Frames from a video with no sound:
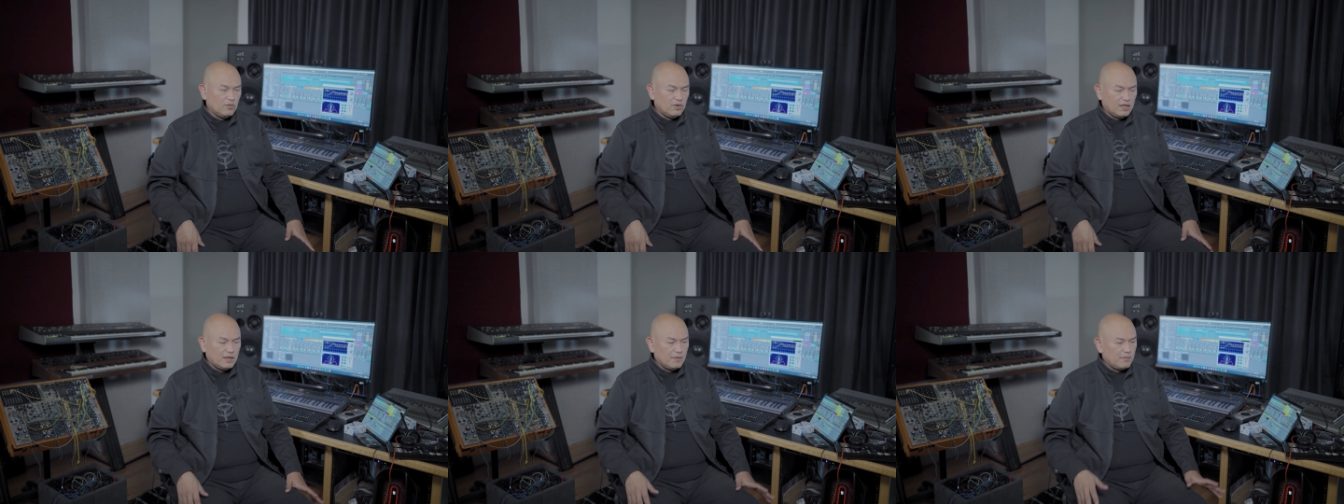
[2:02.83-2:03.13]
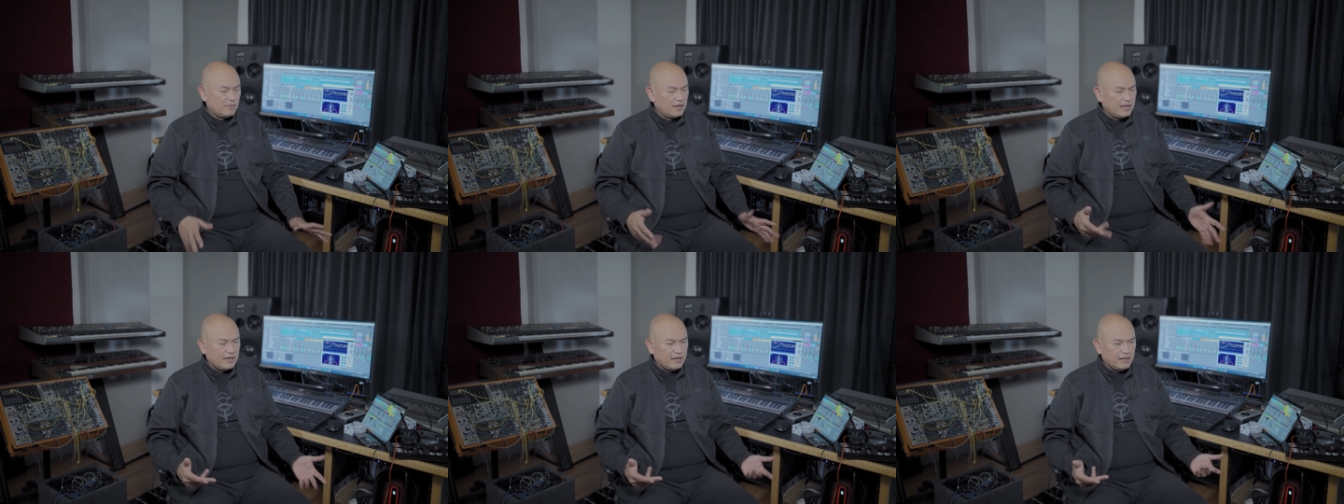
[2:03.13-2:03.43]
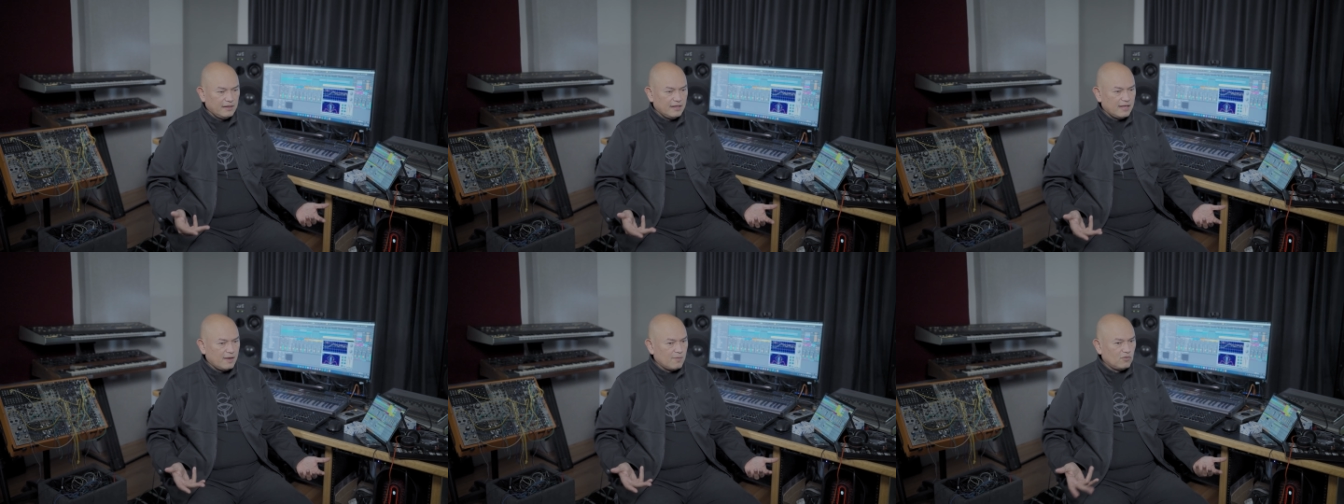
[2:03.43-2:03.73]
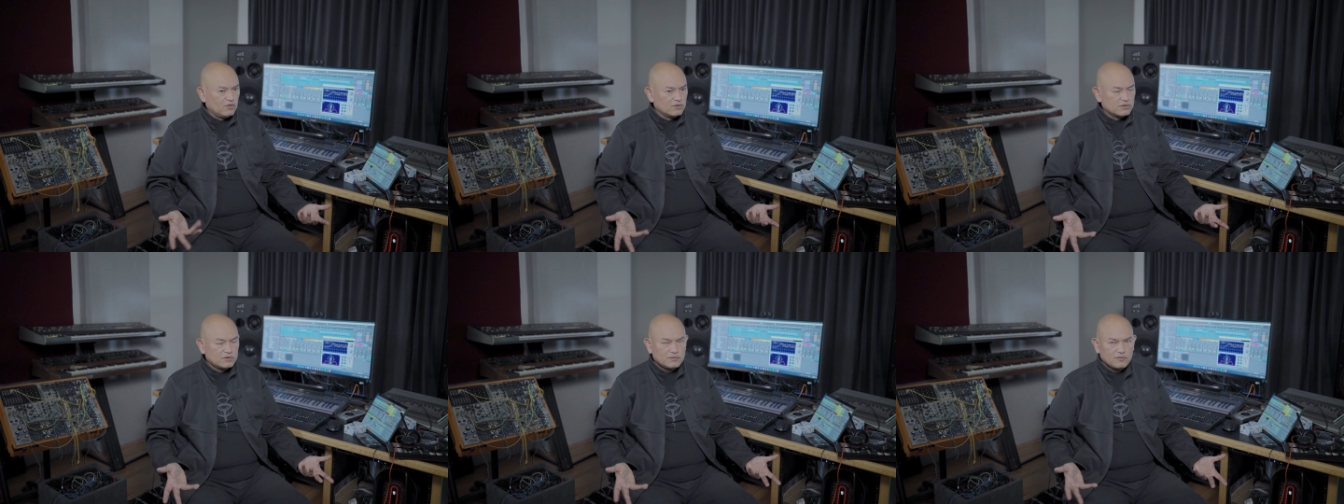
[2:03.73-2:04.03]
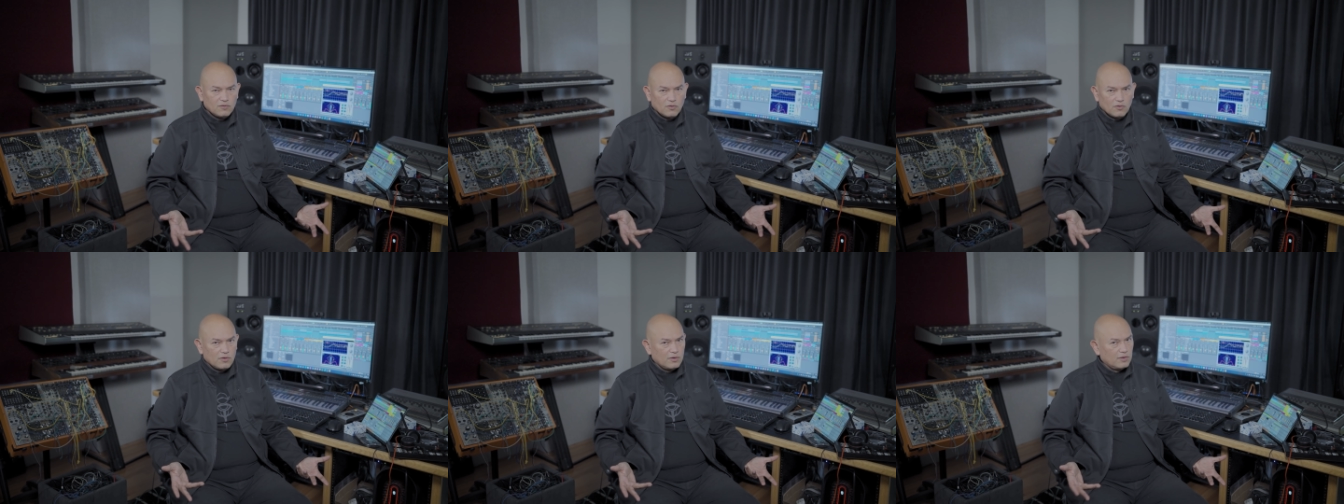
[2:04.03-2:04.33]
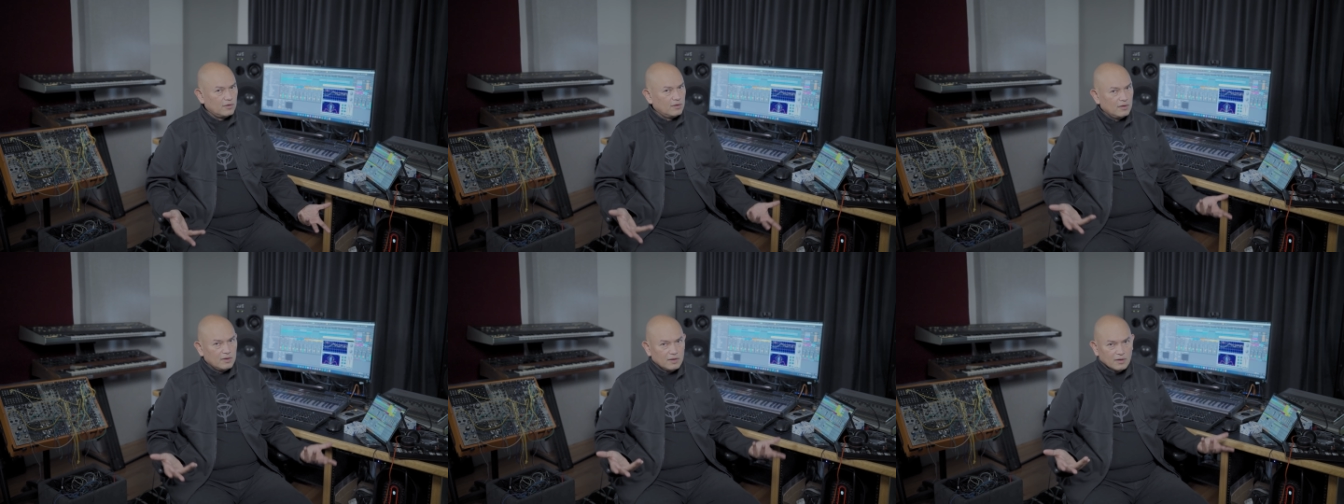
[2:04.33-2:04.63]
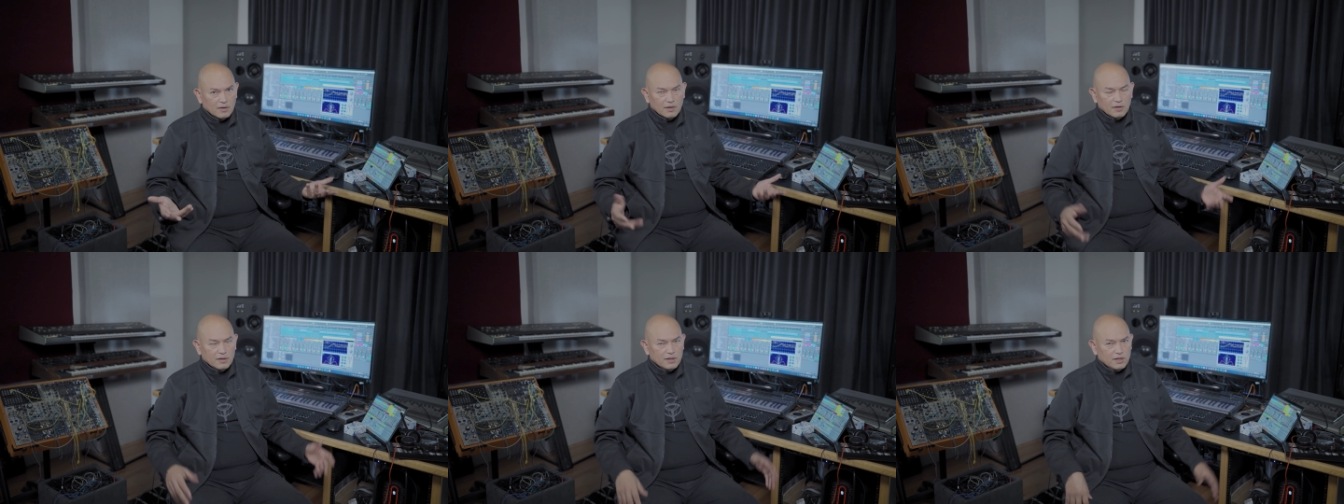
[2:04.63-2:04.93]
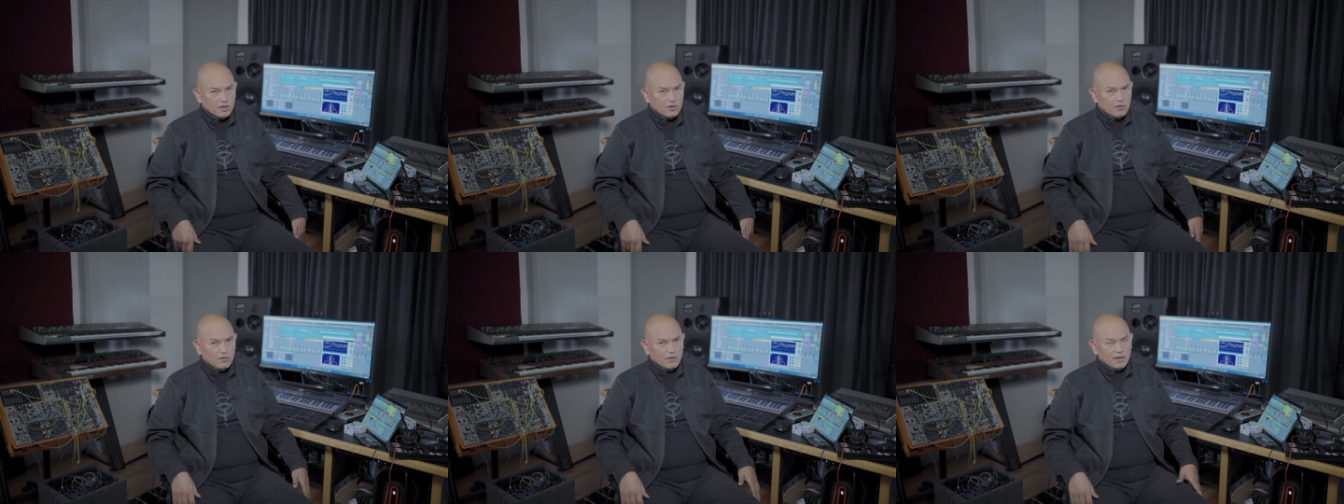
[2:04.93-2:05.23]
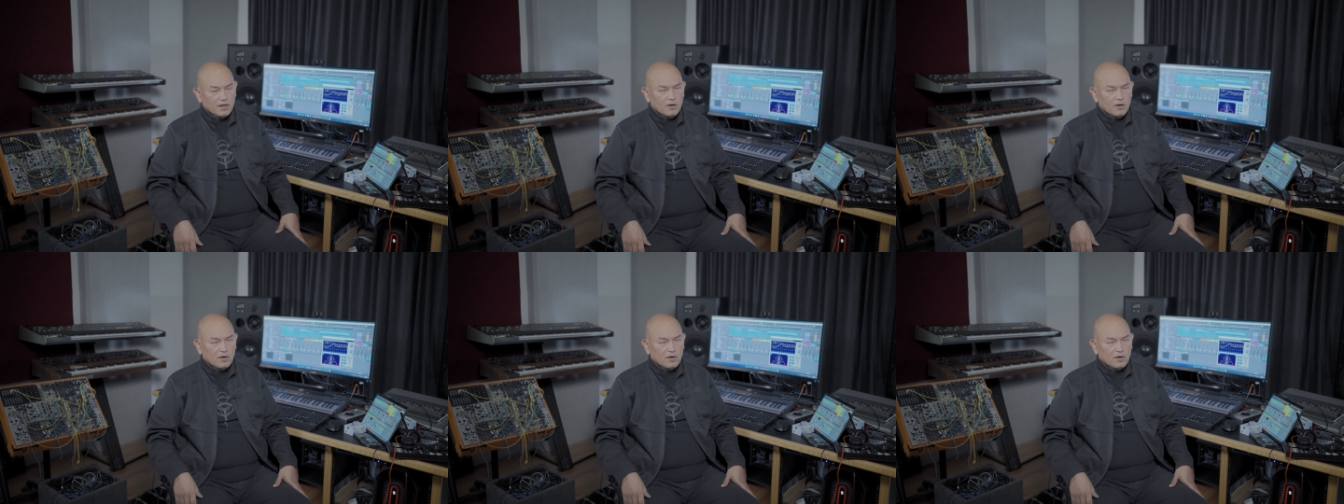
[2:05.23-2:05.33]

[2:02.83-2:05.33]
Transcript: we keep getting demos for, you know,